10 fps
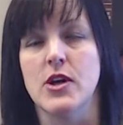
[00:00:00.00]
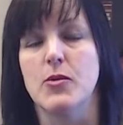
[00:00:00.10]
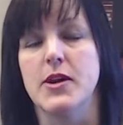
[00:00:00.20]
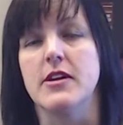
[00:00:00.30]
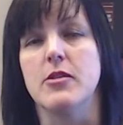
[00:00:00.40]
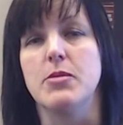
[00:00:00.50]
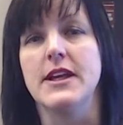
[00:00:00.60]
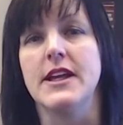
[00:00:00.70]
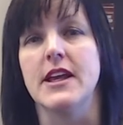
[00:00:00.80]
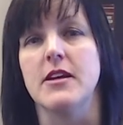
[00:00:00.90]
when
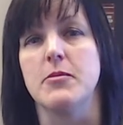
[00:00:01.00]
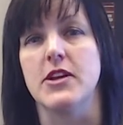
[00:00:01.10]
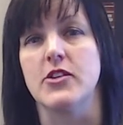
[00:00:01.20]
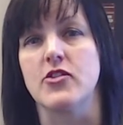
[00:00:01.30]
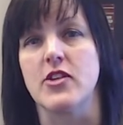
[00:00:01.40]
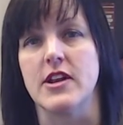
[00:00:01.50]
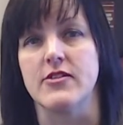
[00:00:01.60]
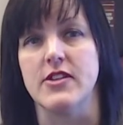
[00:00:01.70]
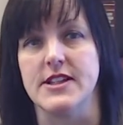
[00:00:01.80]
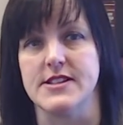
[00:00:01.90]
completing an administrative
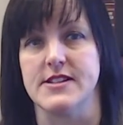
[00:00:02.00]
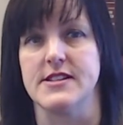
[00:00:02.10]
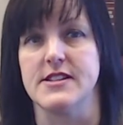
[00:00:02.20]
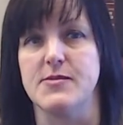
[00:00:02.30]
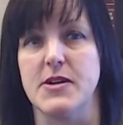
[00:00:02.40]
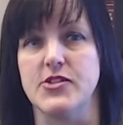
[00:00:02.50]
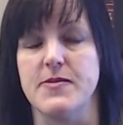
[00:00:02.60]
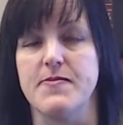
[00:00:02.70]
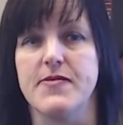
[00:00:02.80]
license suspension.